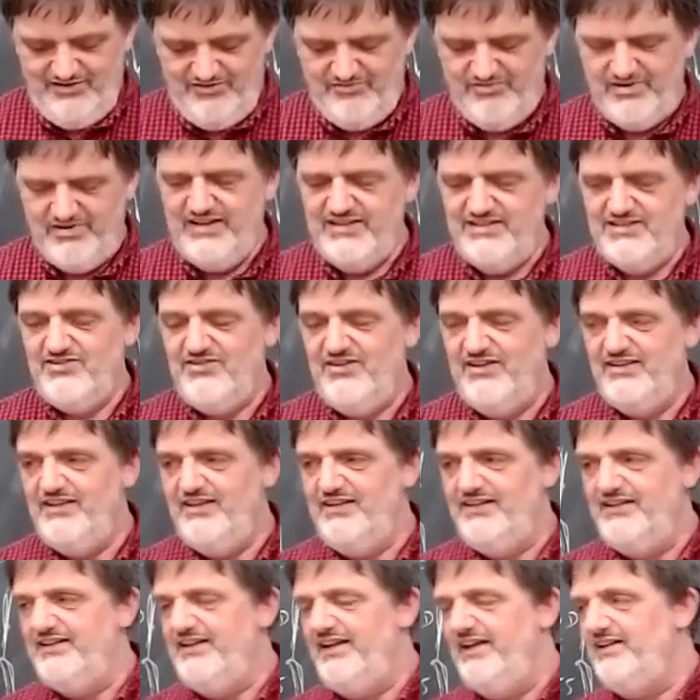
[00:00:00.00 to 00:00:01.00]
right so i
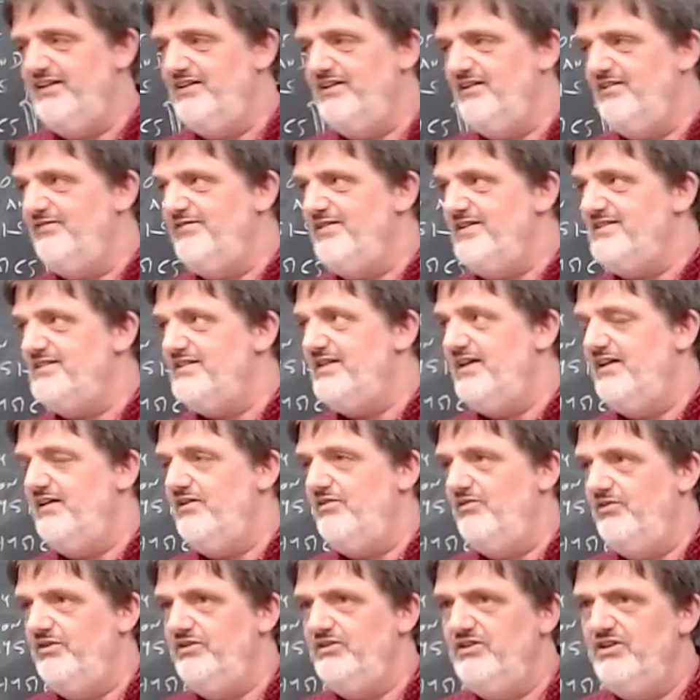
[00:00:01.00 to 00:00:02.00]
think like if i
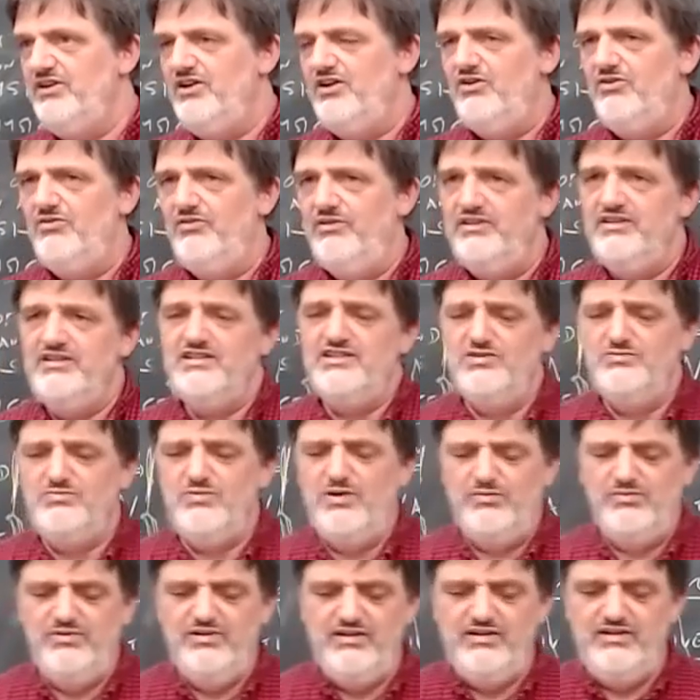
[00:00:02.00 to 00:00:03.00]
say you know and this is
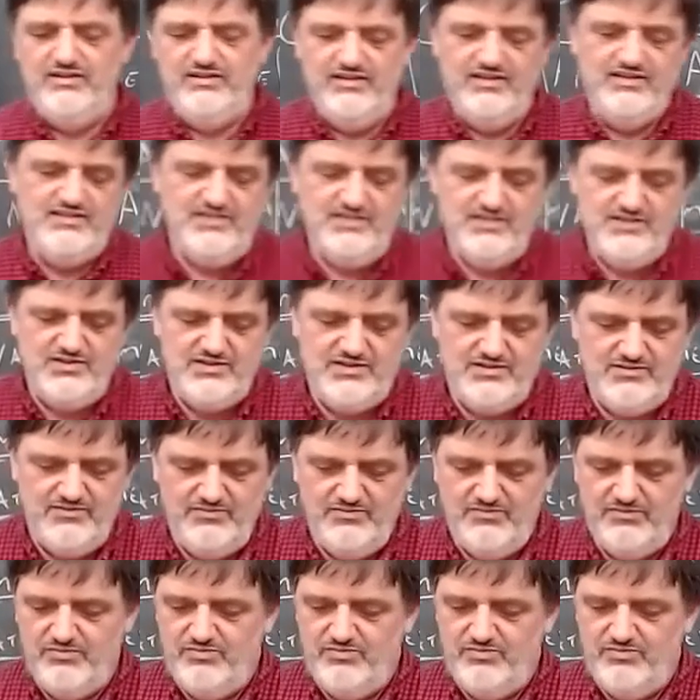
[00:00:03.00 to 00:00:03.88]
what we this is